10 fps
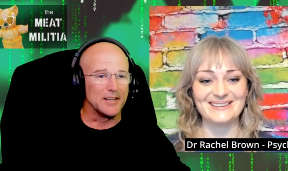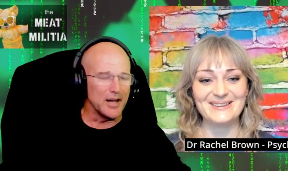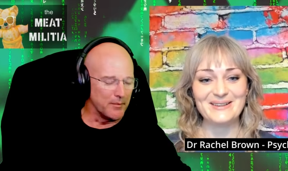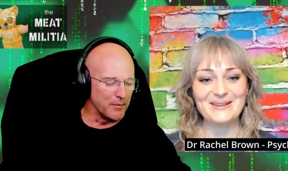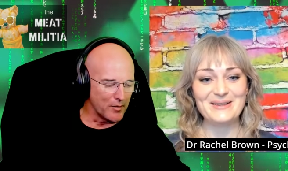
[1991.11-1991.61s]

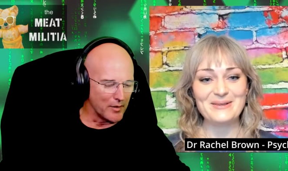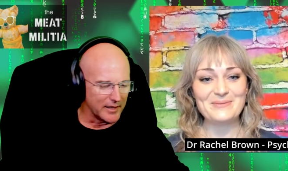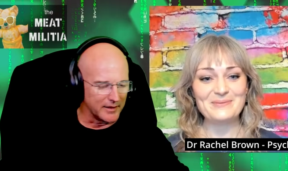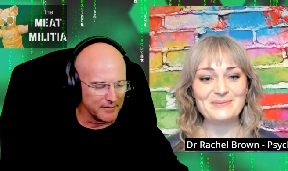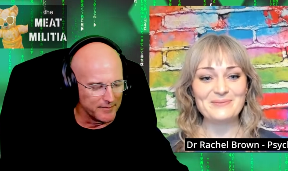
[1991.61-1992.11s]
Speaker 1: yeah, I'm not
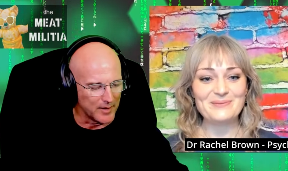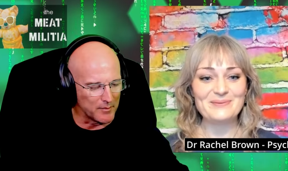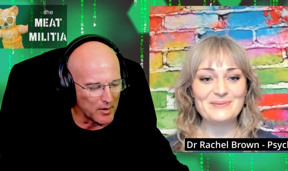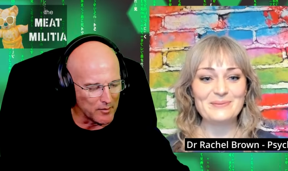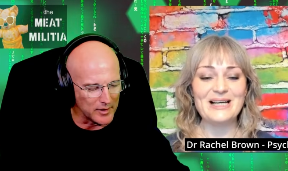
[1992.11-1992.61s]
really. I'm
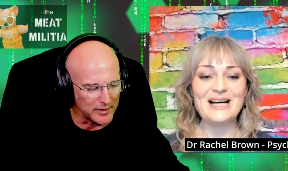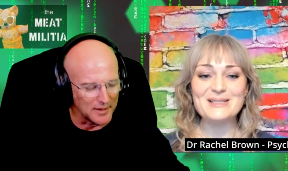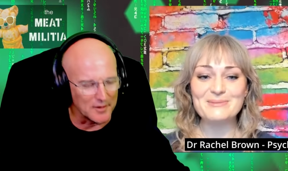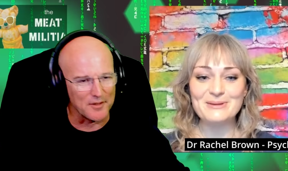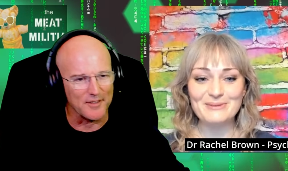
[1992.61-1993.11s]
not really. But that
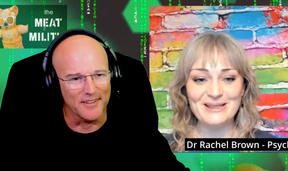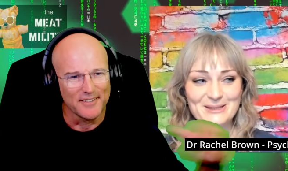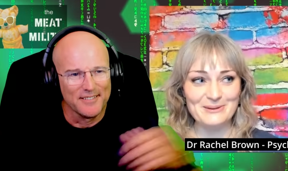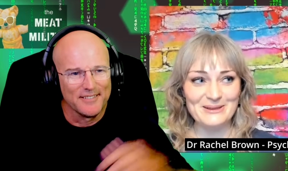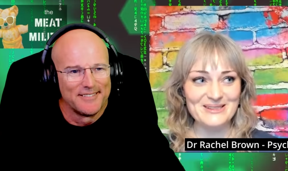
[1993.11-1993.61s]
just, hasn't been
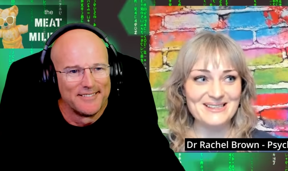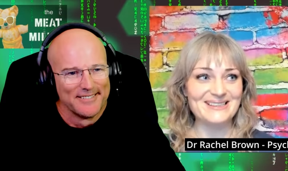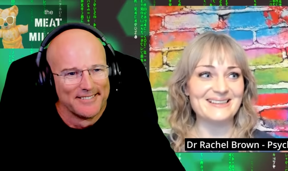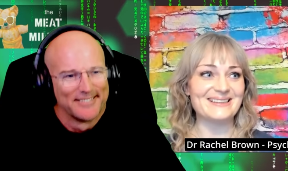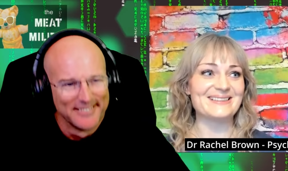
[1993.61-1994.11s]
my
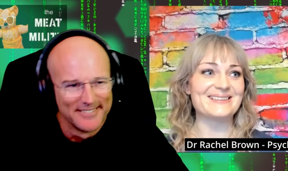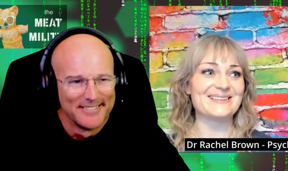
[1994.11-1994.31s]
experience today.